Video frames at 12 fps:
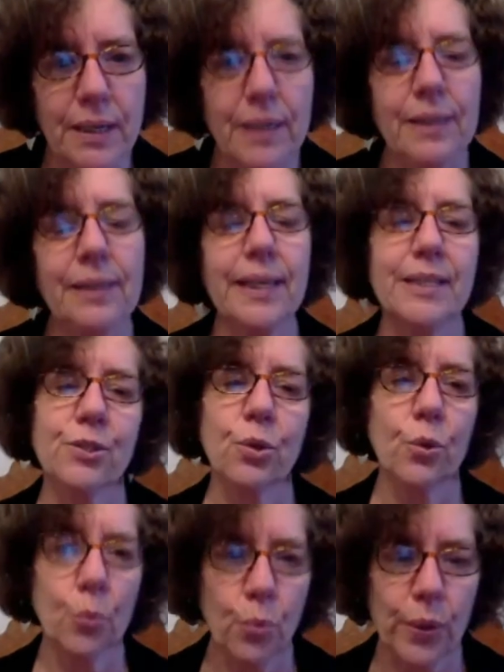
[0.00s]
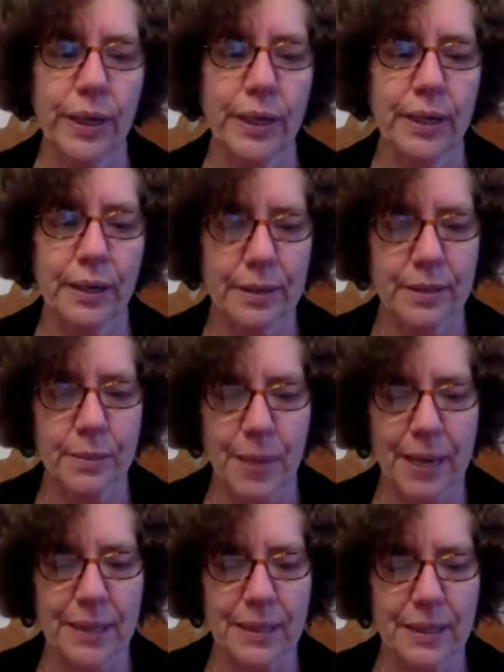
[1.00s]
unless we
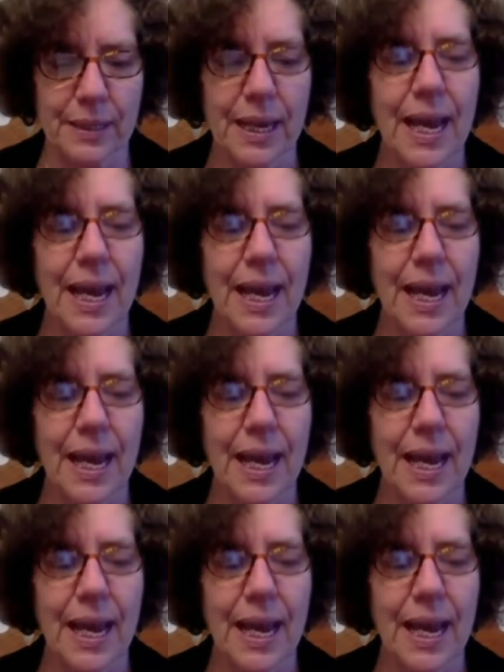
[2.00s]
demand it.